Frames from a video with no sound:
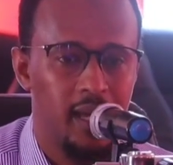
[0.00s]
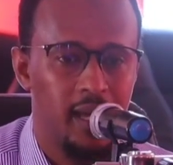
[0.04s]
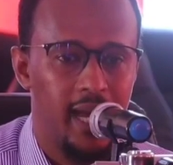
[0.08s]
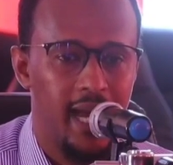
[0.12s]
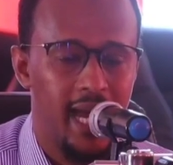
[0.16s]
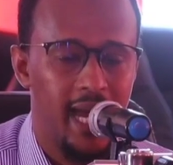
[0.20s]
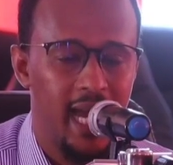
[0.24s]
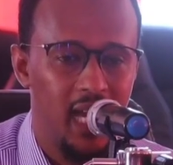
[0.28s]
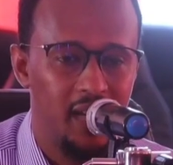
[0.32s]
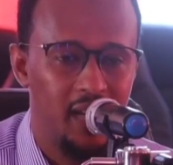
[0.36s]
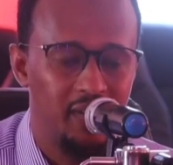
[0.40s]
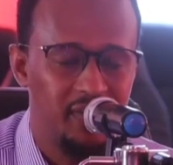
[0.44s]

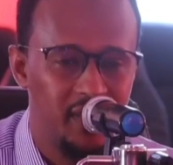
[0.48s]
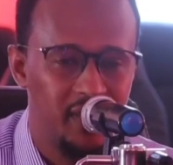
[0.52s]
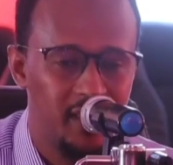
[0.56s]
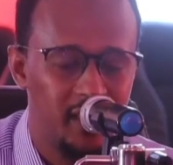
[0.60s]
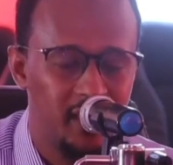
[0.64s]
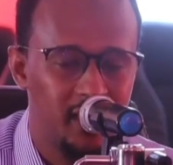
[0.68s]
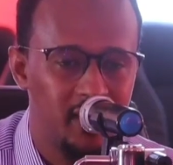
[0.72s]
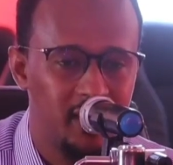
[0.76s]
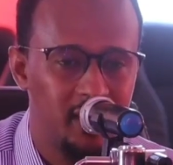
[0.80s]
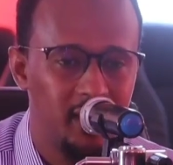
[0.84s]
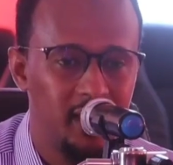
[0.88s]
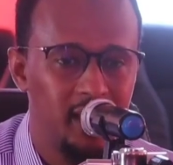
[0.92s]
I have
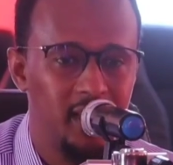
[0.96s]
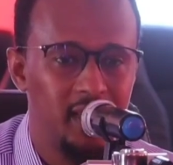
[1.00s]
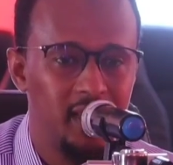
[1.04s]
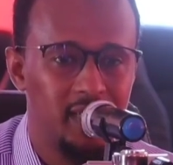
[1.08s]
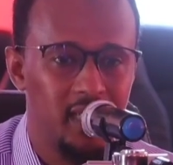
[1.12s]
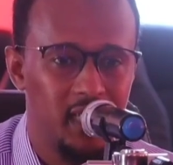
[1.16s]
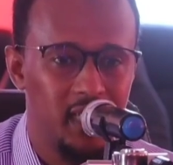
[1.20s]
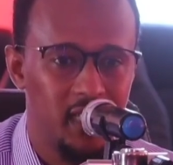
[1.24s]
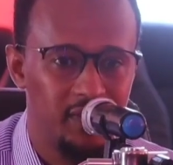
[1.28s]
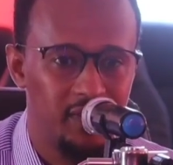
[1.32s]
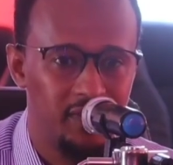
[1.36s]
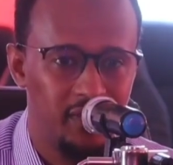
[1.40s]
16
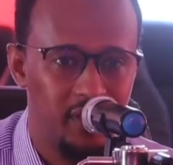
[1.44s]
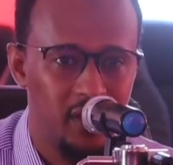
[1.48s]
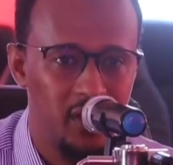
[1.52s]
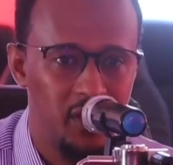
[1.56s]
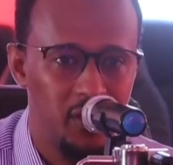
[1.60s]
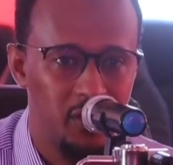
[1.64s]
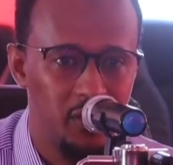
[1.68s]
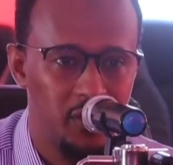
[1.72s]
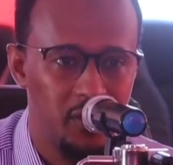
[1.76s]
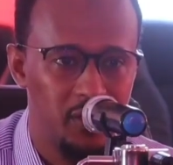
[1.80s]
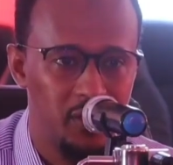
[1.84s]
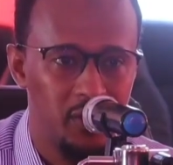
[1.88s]

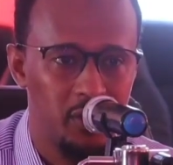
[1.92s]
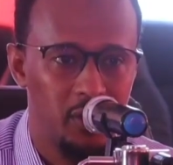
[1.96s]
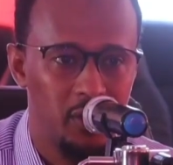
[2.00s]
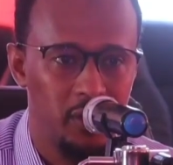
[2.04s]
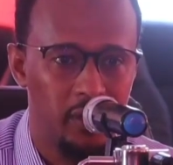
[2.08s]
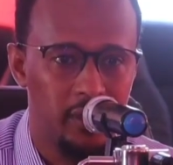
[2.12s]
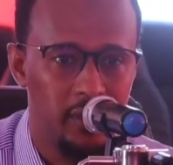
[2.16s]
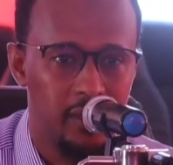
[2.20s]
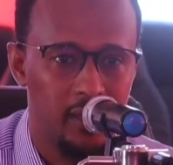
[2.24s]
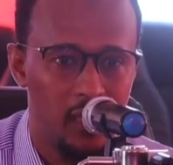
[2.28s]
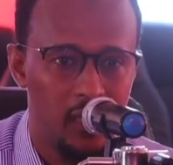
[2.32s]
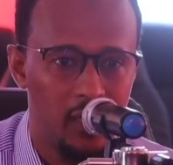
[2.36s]
certifications on
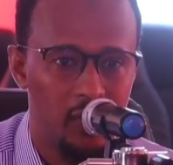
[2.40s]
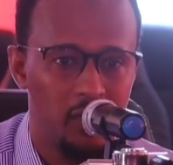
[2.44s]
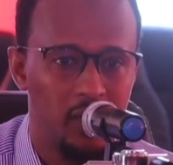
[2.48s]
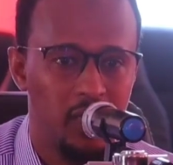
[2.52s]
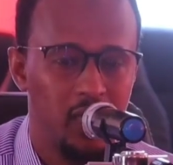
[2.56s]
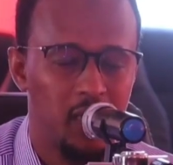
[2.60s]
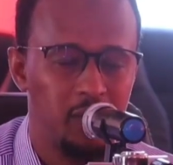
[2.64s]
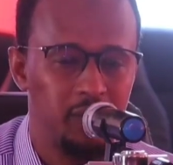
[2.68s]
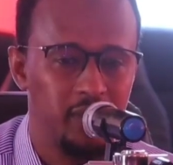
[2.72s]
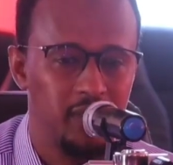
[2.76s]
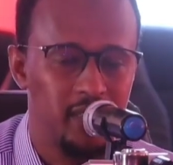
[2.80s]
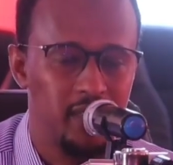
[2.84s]
international
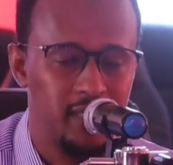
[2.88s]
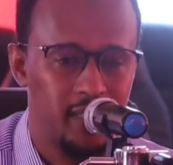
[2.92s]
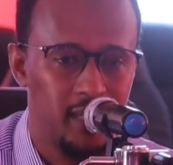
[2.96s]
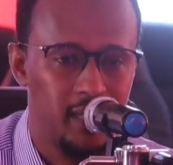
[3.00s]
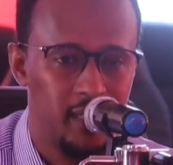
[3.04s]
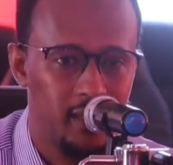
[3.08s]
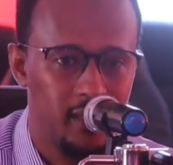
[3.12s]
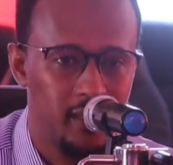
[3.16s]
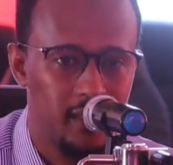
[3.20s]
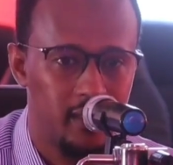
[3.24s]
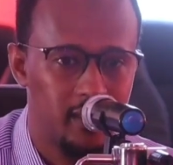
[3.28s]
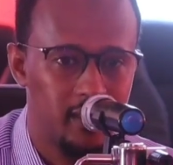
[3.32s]
accounting
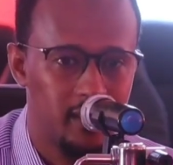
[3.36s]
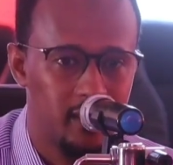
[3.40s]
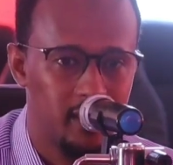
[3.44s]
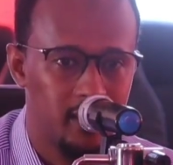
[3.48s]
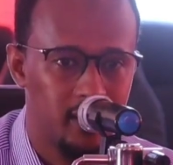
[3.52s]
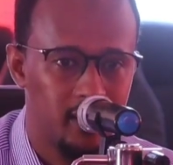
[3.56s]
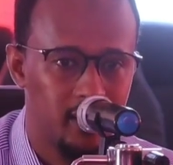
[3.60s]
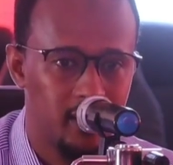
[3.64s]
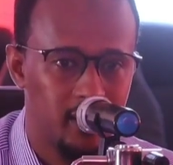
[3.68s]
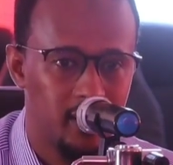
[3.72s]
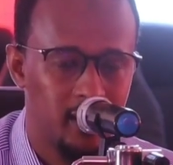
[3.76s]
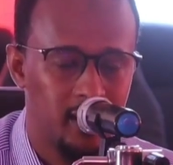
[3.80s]
standards,
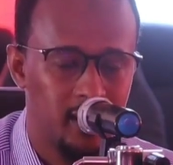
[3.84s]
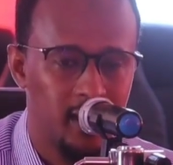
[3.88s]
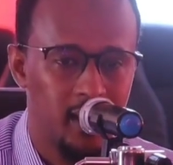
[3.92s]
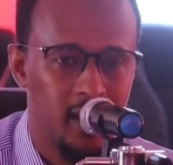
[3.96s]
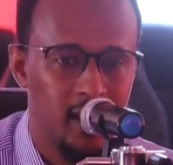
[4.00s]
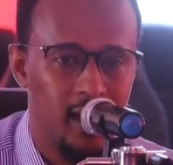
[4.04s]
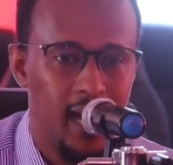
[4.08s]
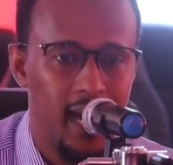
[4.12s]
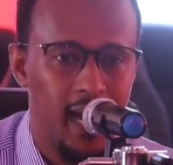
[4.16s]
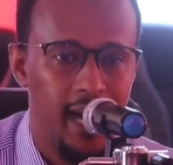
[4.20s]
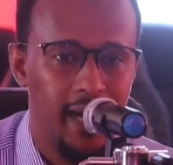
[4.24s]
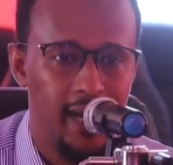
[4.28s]

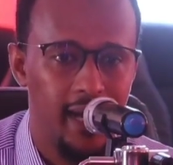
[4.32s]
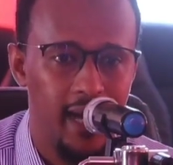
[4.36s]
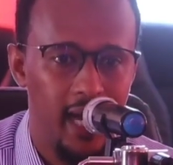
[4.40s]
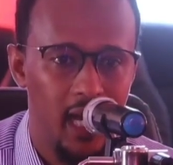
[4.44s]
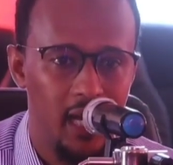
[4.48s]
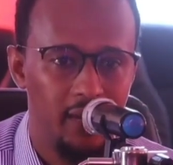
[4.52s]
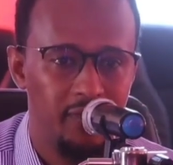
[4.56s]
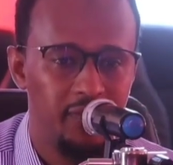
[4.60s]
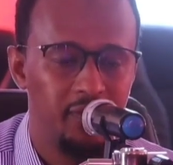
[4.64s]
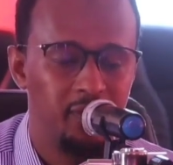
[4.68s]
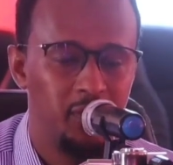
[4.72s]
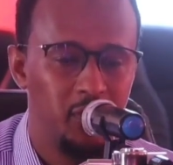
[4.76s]
and I
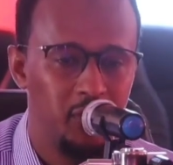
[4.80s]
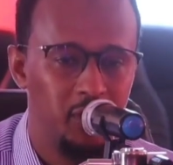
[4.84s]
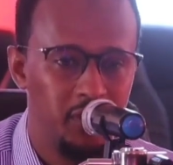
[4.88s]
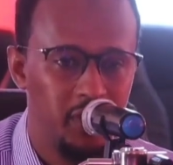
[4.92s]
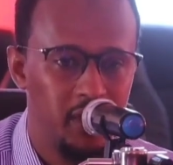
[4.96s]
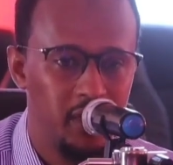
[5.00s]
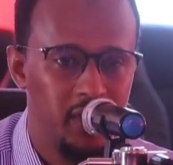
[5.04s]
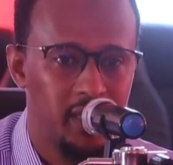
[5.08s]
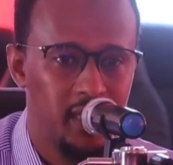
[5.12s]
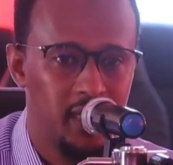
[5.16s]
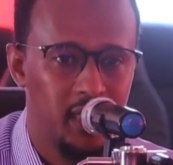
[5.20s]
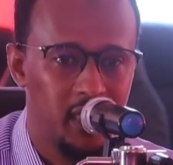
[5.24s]
have
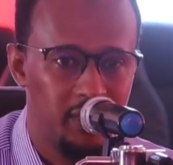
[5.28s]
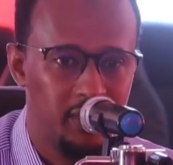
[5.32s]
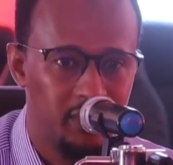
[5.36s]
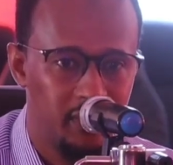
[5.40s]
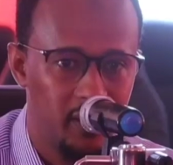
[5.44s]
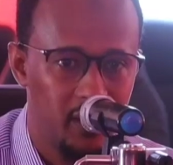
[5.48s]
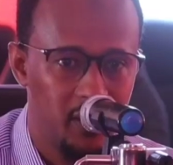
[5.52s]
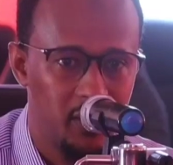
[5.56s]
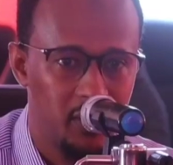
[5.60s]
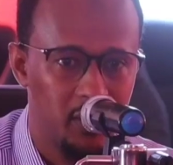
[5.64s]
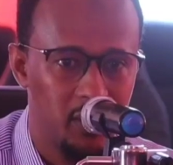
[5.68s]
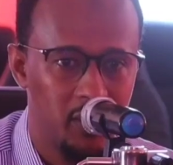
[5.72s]
14
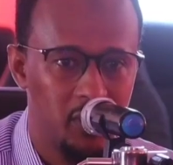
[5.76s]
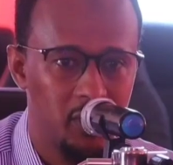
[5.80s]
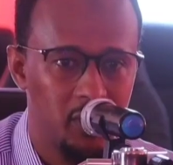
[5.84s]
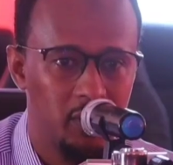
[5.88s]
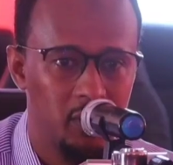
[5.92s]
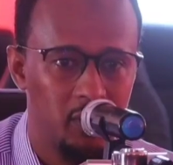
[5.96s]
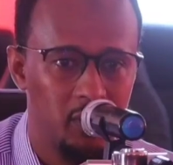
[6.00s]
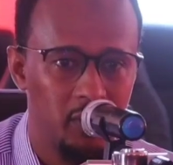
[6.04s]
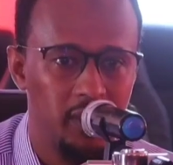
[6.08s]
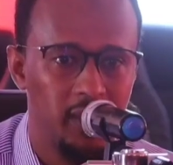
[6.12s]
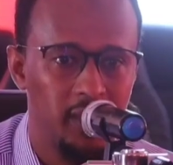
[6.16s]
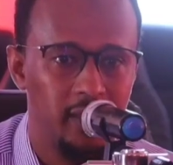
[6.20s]
certifications
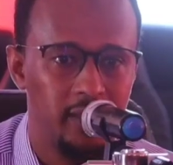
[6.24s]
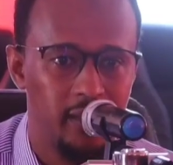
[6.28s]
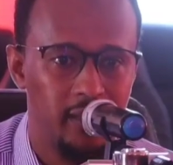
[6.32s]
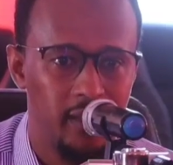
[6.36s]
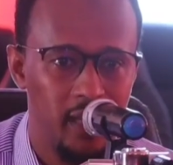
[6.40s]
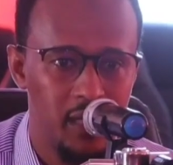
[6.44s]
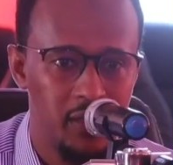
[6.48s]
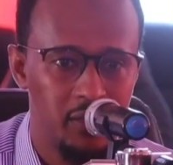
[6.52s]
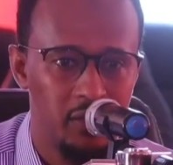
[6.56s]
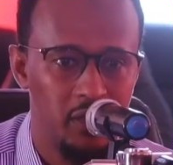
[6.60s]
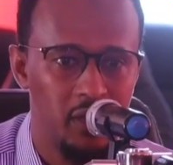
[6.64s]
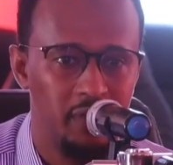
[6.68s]
on
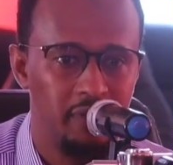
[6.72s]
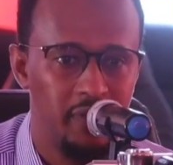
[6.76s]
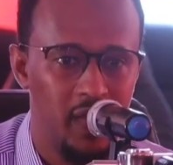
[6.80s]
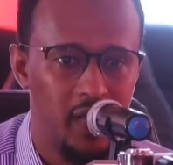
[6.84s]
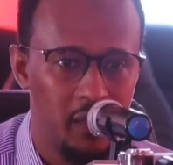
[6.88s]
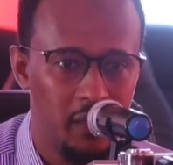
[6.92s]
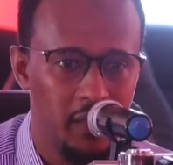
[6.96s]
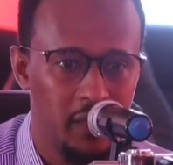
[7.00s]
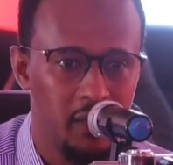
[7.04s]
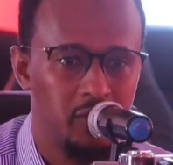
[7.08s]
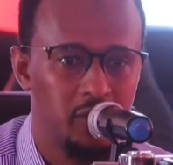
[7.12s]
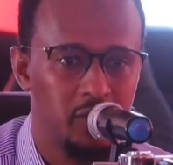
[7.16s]
international
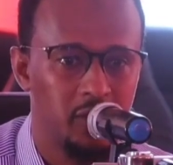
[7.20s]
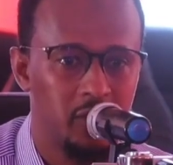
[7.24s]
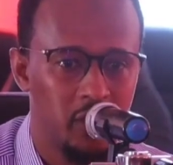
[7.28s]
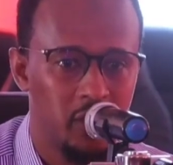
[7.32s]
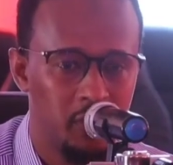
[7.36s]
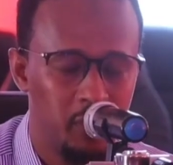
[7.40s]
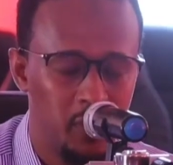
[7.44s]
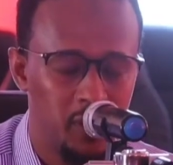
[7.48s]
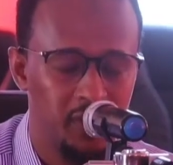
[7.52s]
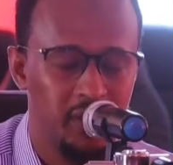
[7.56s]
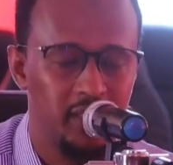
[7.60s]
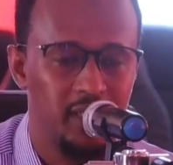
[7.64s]
financial
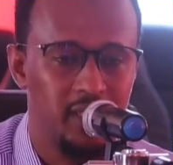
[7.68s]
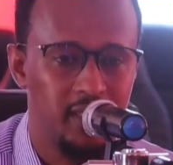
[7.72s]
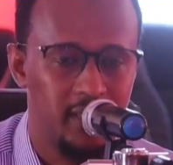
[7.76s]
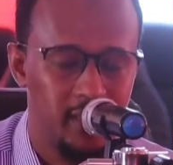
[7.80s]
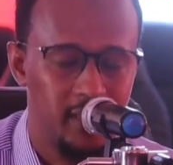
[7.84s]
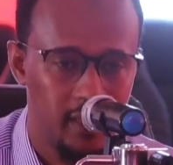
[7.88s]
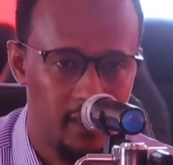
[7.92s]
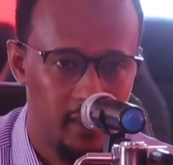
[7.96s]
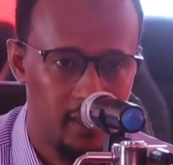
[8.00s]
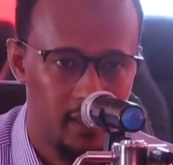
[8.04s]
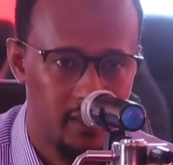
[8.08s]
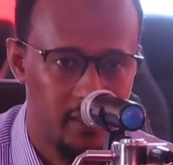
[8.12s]
reporting
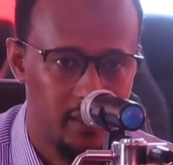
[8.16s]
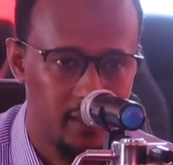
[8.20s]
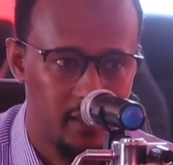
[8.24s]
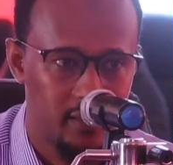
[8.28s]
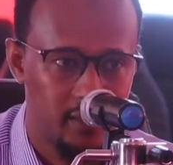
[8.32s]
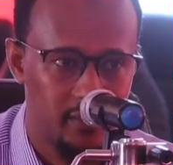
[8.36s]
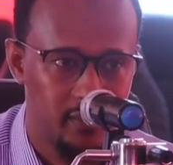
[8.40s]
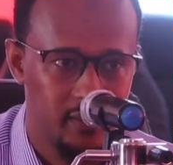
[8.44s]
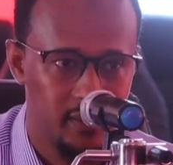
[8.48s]
standards.